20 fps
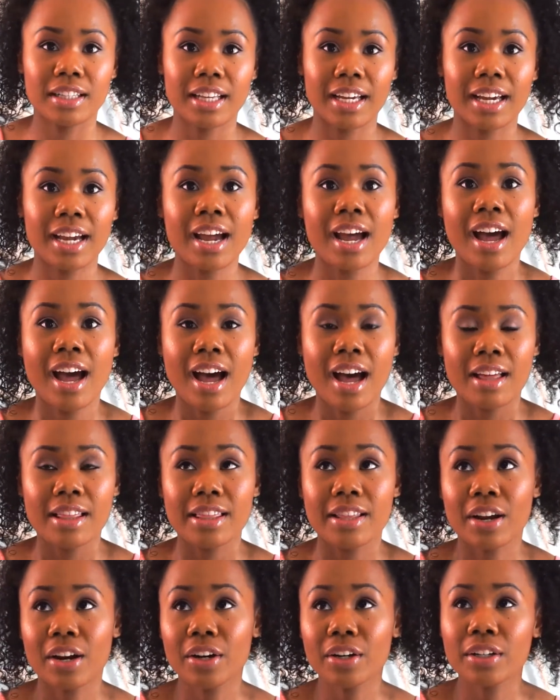Like
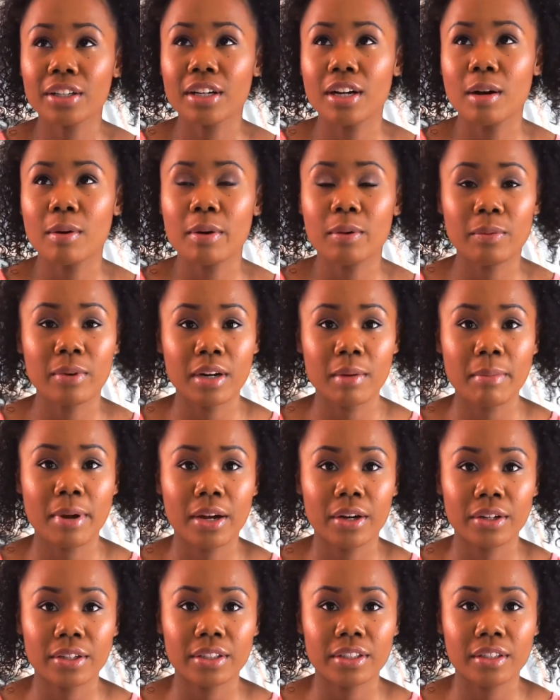in one of
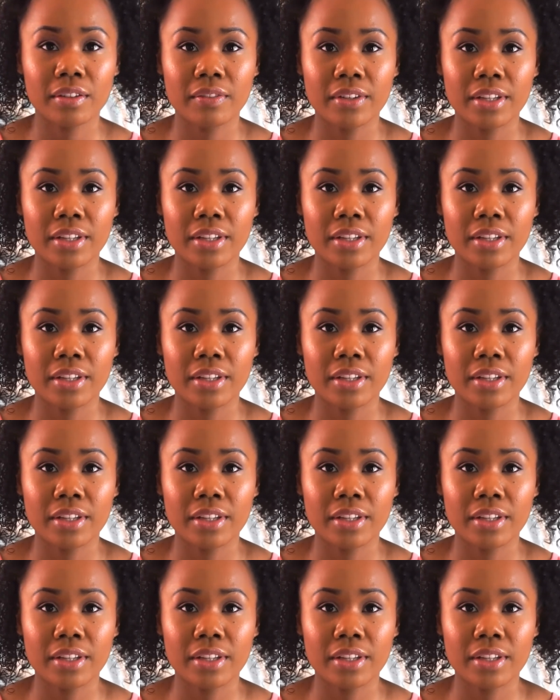my earlier